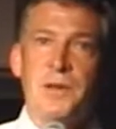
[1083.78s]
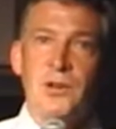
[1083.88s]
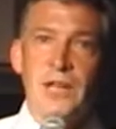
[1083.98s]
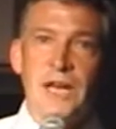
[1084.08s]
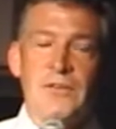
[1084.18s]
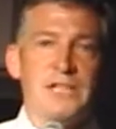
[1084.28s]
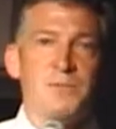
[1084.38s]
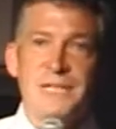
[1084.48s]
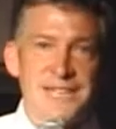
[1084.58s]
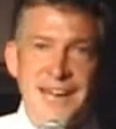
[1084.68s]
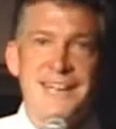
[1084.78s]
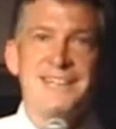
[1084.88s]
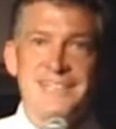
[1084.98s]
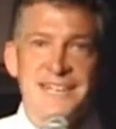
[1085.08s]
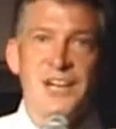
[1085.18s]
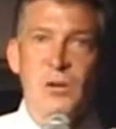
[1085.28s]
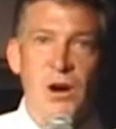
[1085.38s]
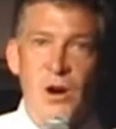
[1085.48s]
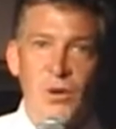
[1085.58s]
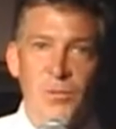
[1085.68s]
beauty of it is Montana didn't go
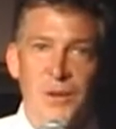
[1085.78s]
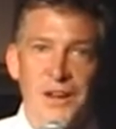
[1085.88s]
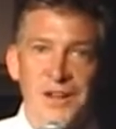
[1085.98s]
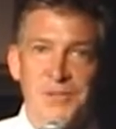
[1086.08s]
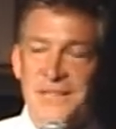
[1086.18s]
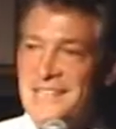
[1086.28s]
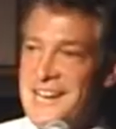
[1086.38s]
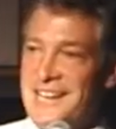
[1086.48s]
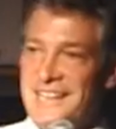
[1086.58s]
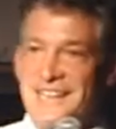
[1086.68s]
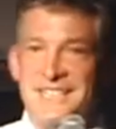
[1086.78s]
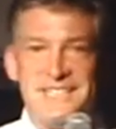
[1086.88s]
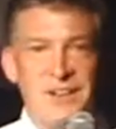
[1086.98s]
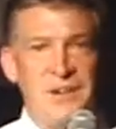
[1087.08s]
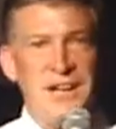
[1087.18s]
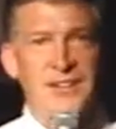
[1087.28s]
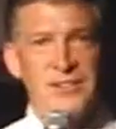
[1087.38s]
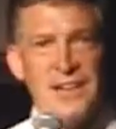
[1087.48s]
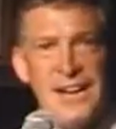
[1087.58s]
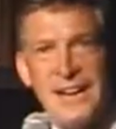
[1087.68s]
home. Montana didn't say, well,
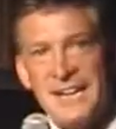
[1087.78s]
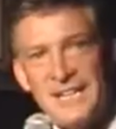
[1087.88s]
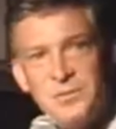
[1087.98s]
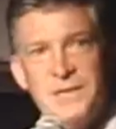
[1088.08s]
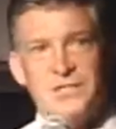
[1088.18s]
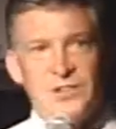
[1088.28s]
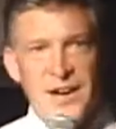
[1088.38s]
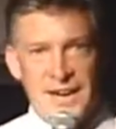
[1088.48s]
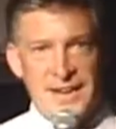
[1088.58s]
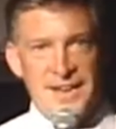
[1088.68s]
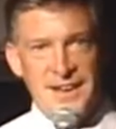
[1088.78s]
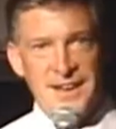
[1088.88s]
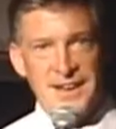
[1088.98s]
okay, I guess we tried.